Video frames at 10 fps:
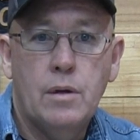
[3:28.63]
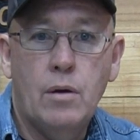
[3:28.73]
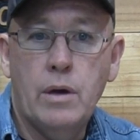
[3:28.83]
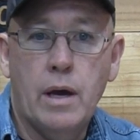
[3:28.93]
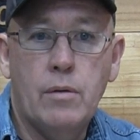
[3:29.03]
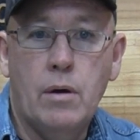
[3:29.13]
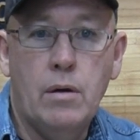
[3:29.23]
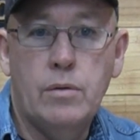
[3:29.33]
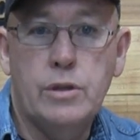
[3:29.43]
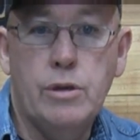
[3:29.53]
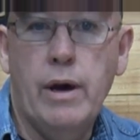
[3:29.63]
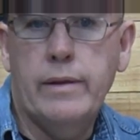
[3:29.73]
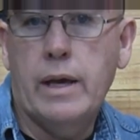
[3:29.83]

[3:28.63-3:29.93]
Okay, well, you had